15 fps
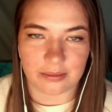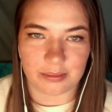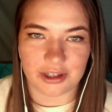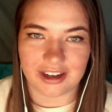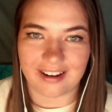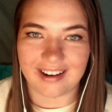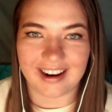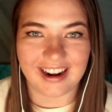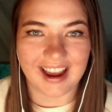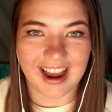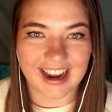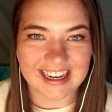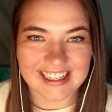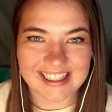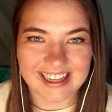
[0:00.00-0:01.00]
put on an
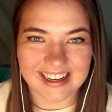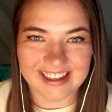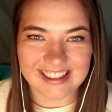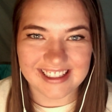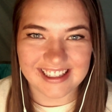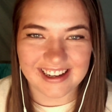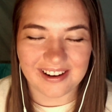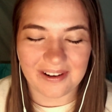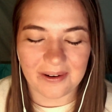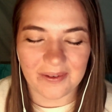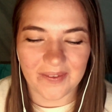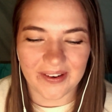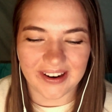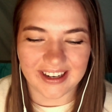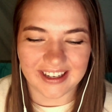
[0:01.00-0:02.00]
accent
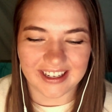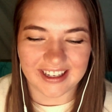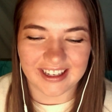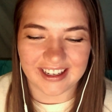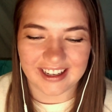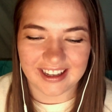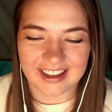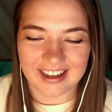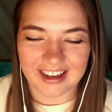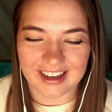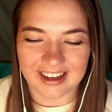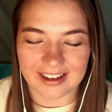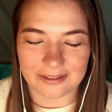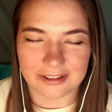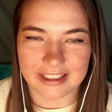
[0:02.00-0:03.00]
or
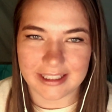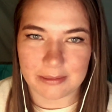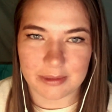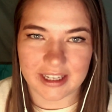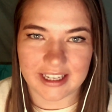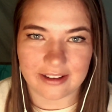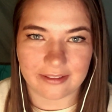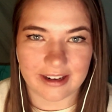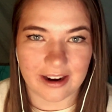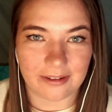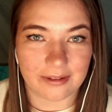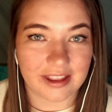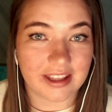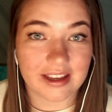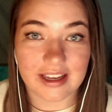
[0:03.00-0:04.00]
really play around
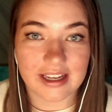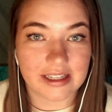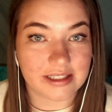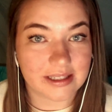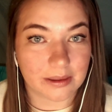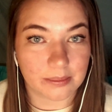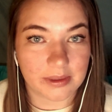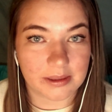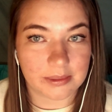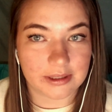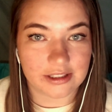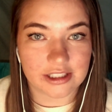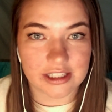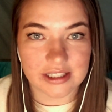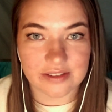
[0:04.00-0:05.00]
with it. And some
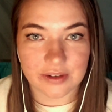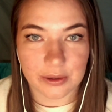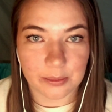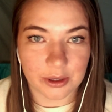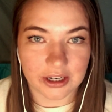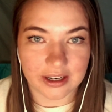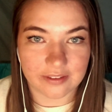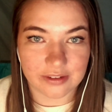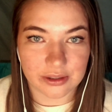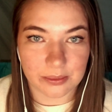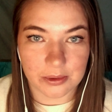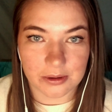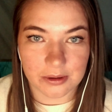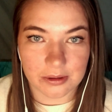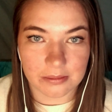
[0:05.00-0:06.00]
people just feel more
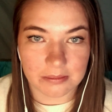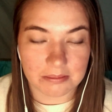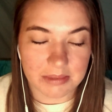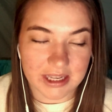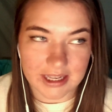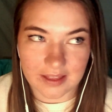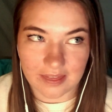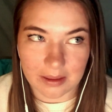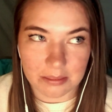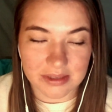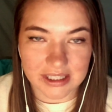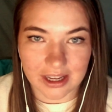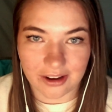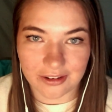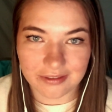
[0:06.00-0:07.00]
comfortable being
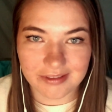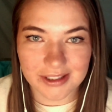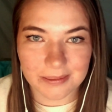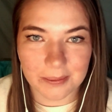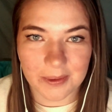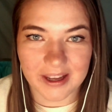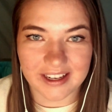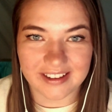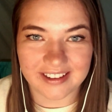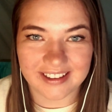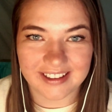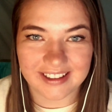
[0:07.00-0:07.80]
themselves, but